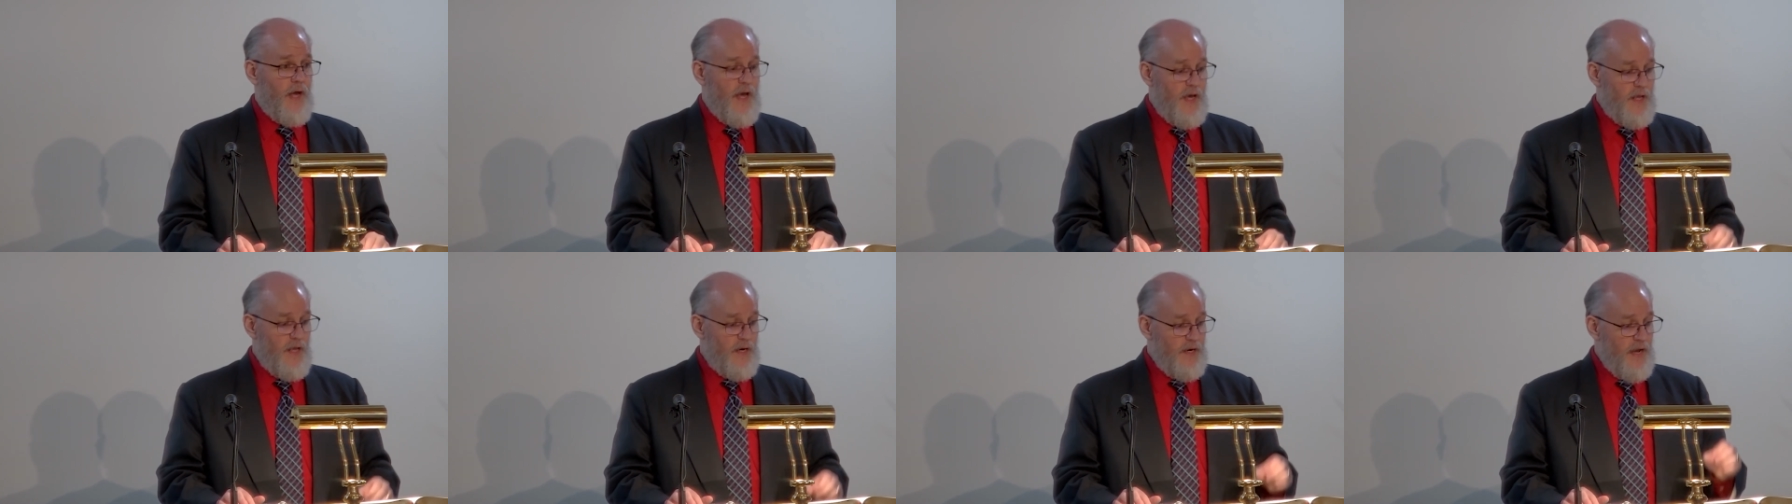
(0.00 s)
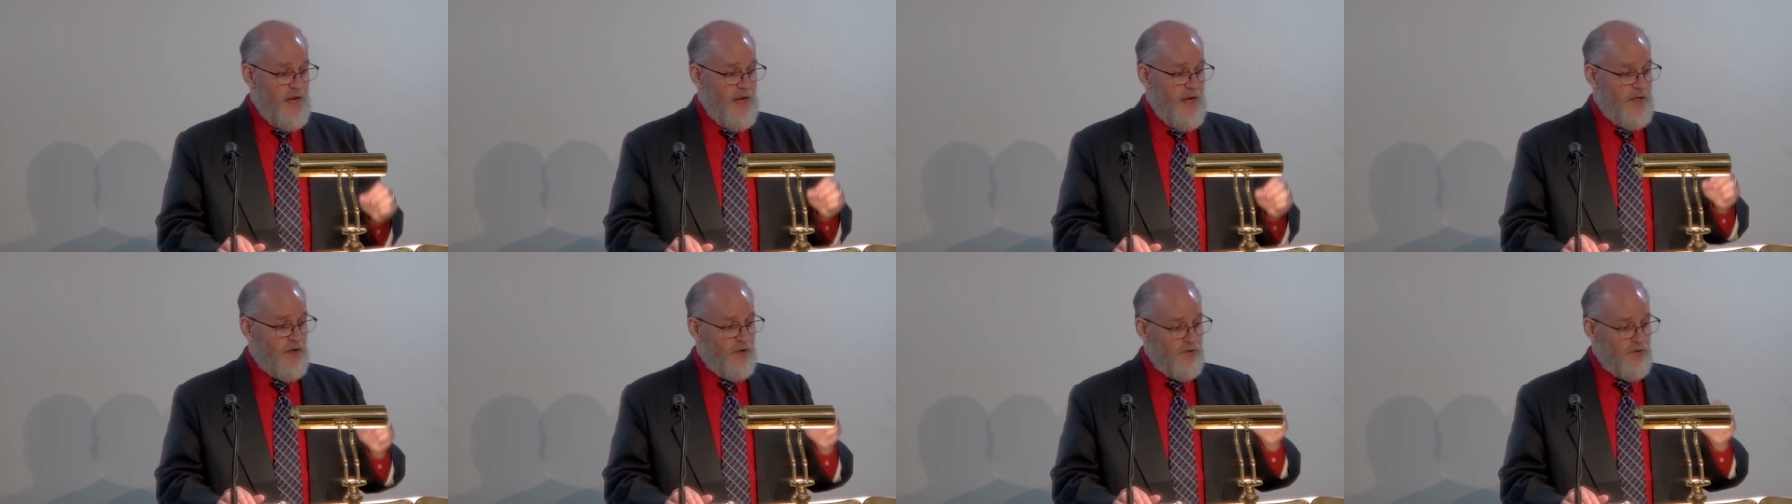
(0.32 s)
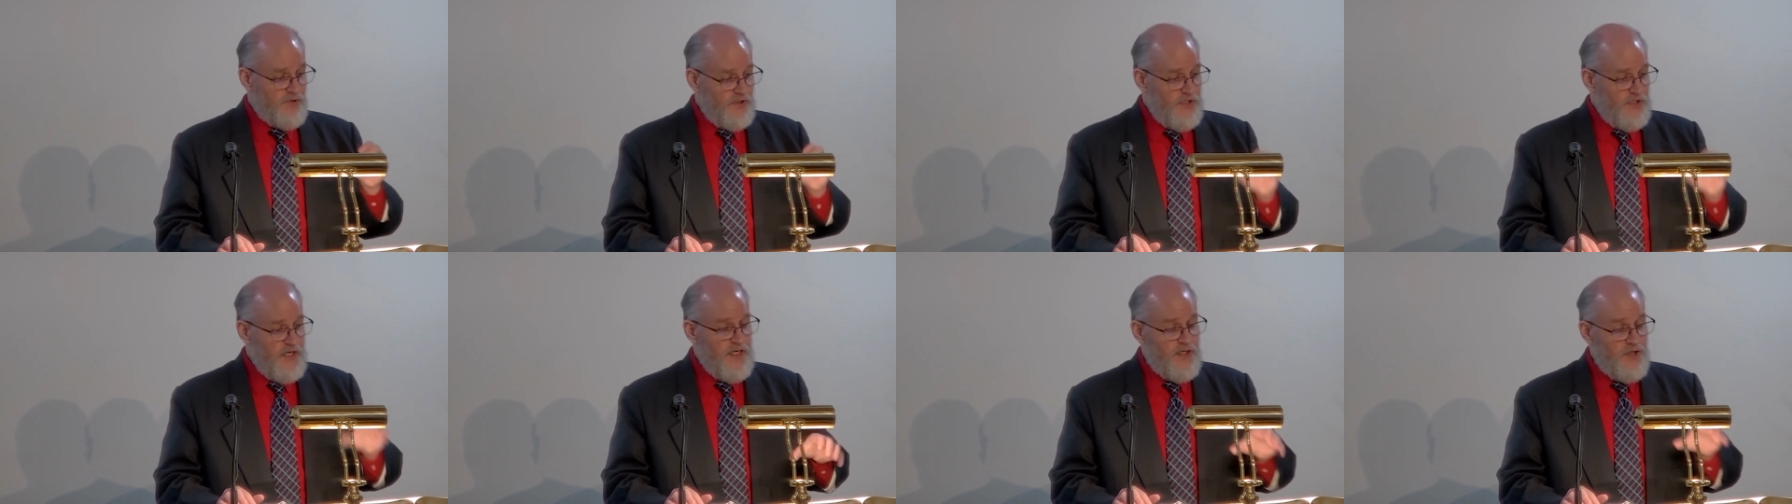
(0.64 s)
And, and
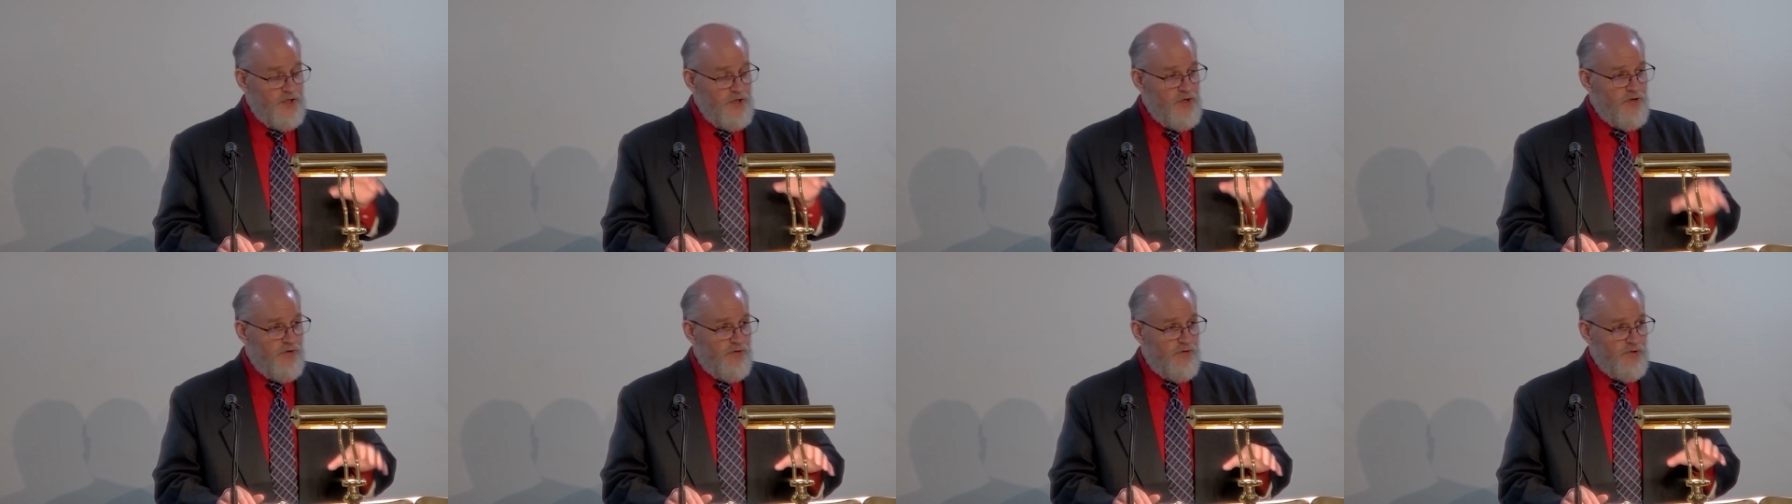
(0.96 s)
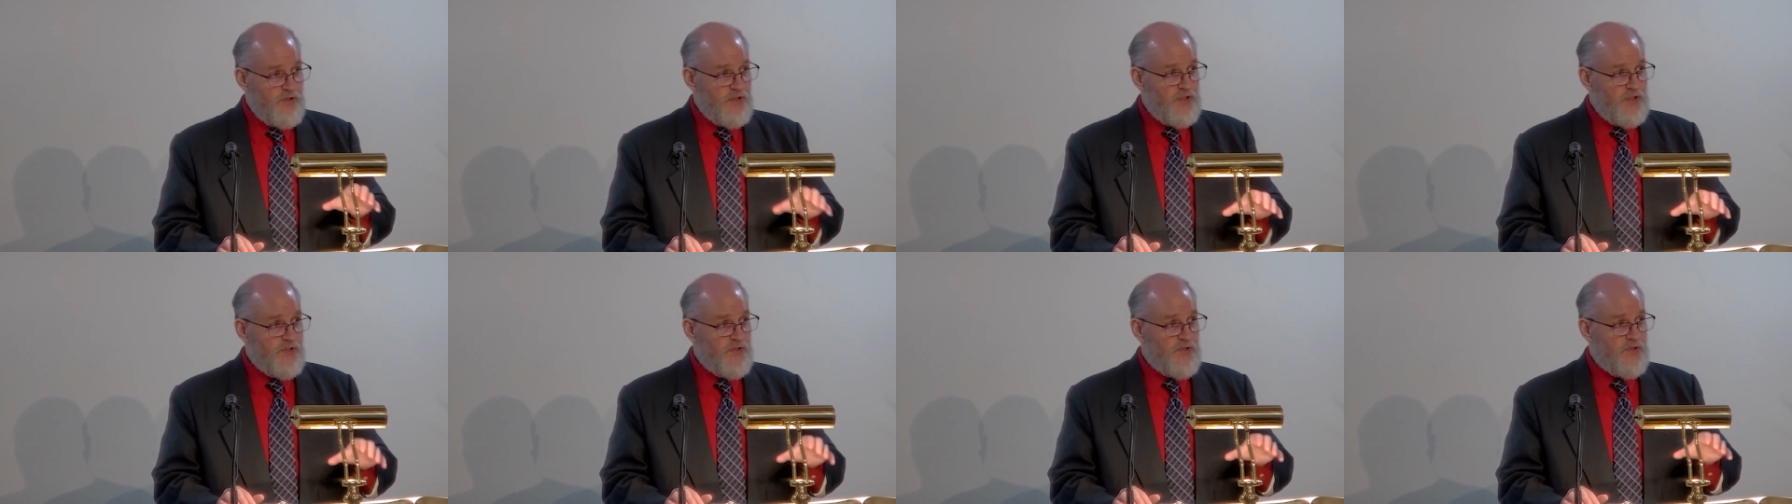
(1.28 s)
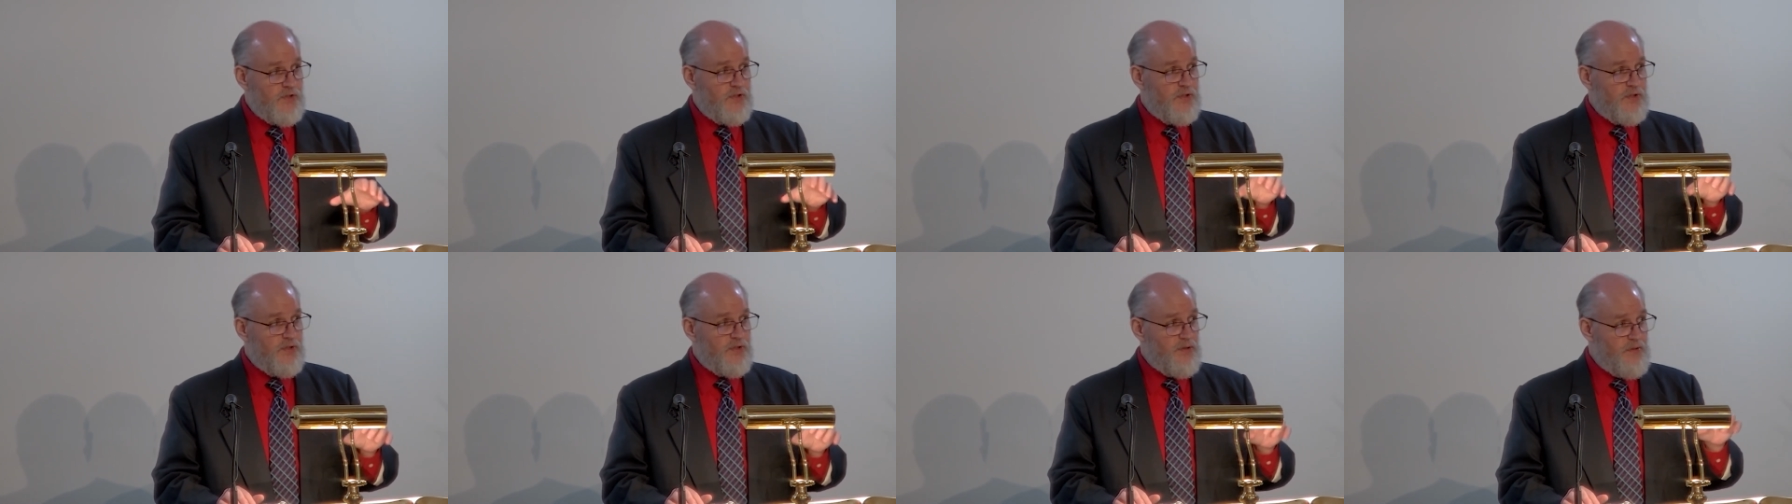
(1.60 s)
Hosea
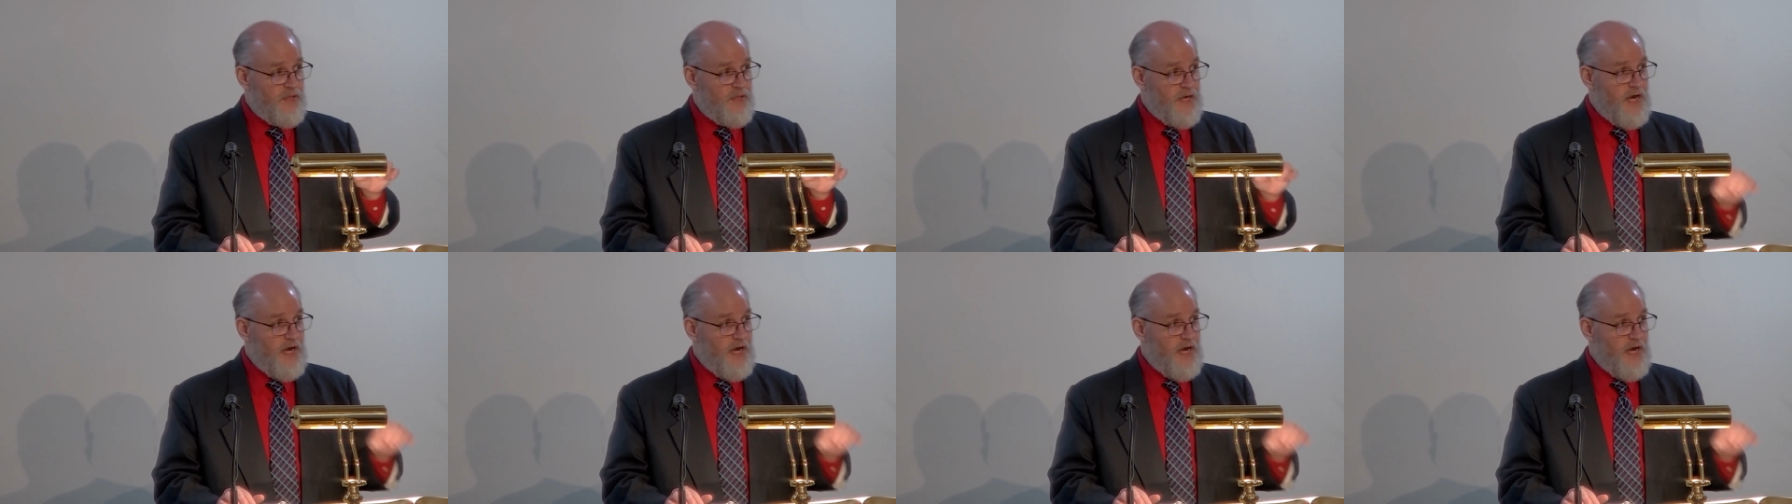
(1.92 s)
uses